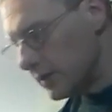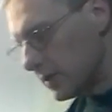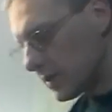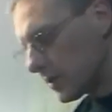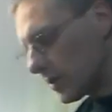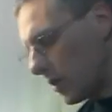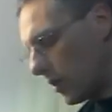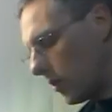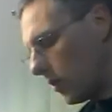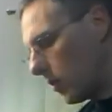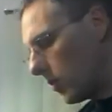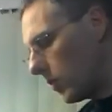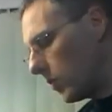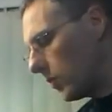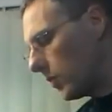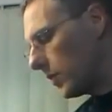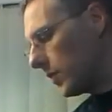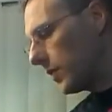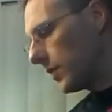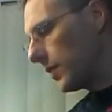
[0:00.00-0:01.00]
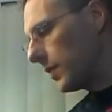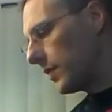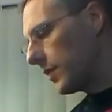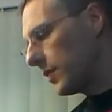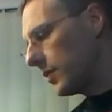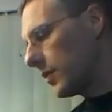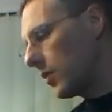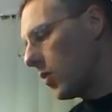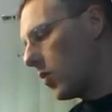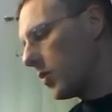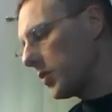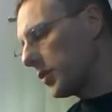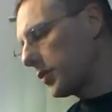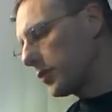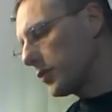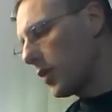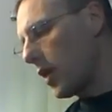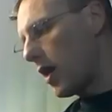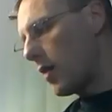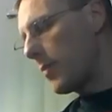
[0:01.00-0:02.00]
So going
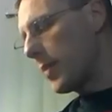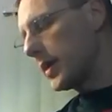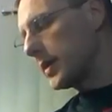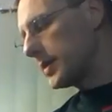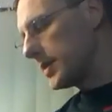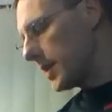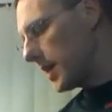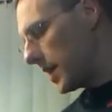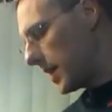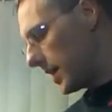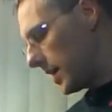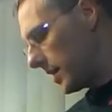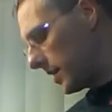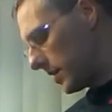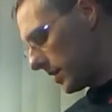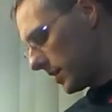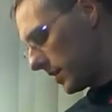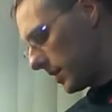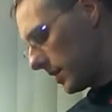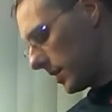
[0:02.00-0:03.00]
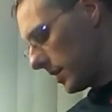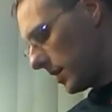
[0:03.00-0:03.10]
throughout my day,